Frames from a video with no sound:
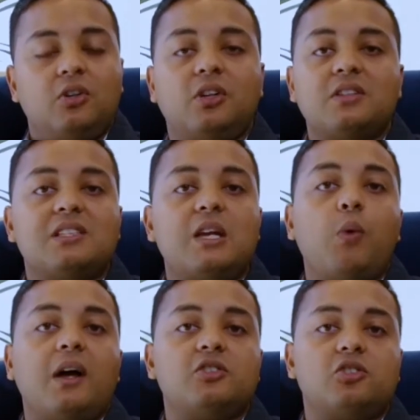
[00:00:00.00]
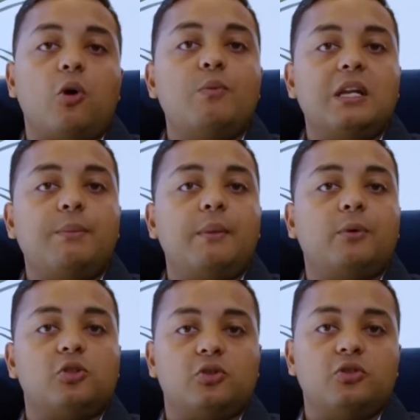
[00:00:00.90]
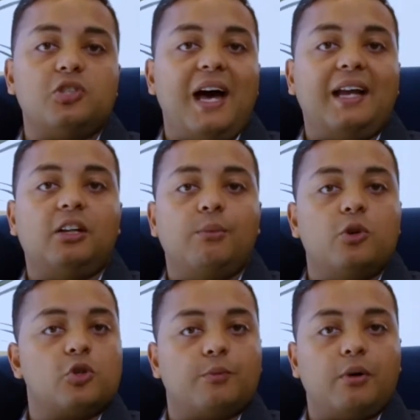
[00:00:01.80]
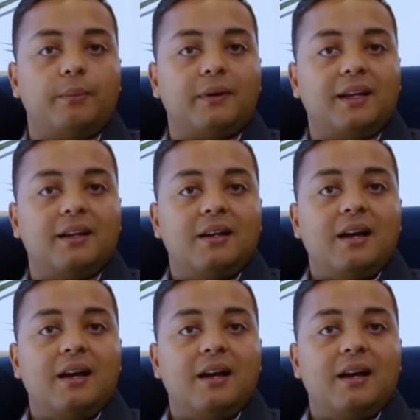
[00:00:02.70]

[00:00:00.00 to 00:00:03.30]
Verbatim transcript: you can see why so many people choose to add commercial property